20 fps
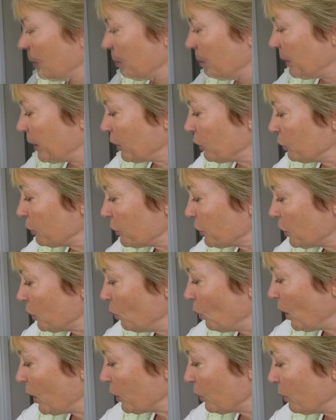But I also
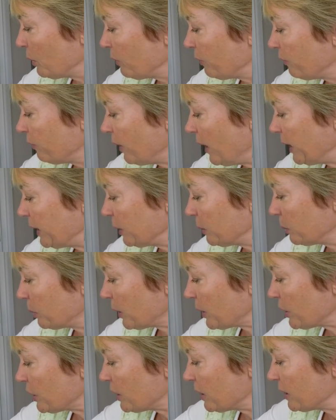work with finer
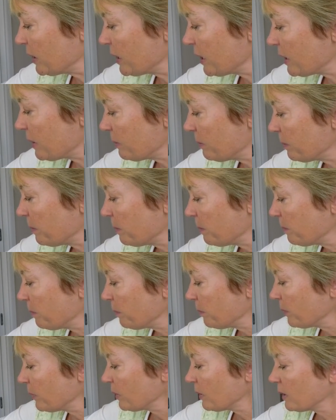brushes
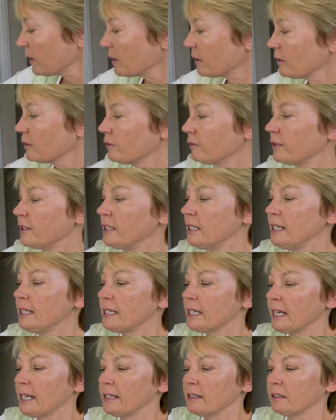for
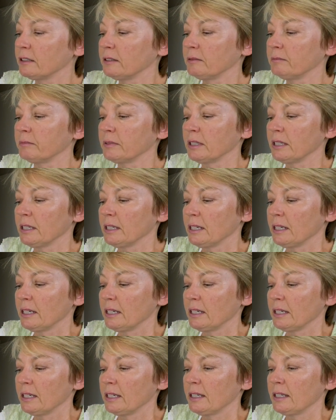detail.
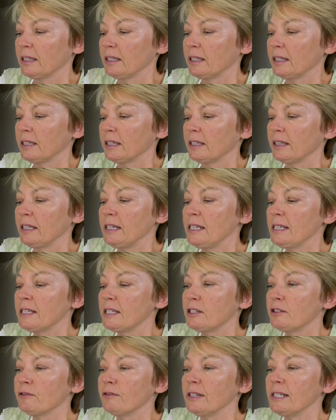These
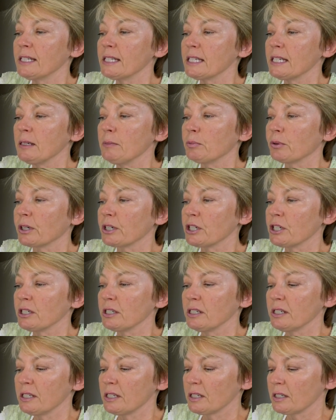Da Vinci
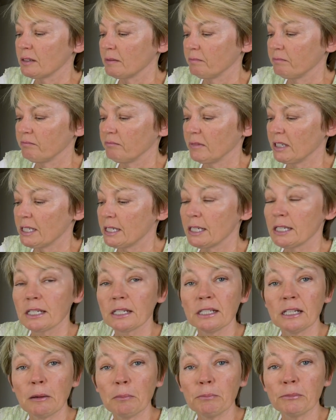brushes, this is
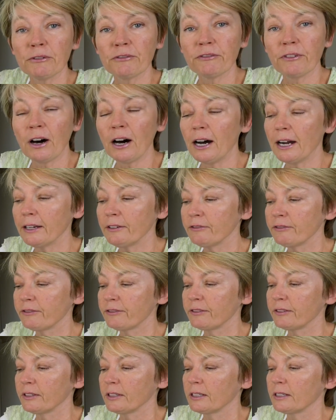a number 5.